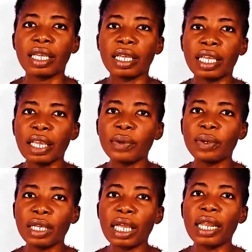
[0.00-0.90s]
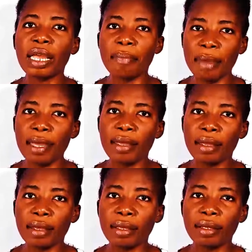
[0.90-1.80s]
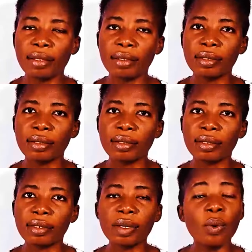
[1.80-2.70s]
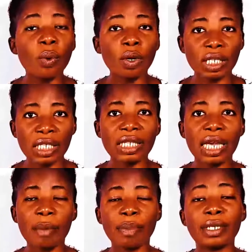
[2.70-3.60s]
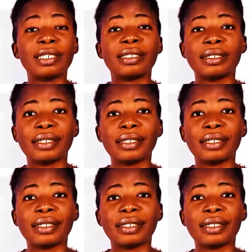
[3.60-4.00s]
Kedu nke na-eme? What is happening?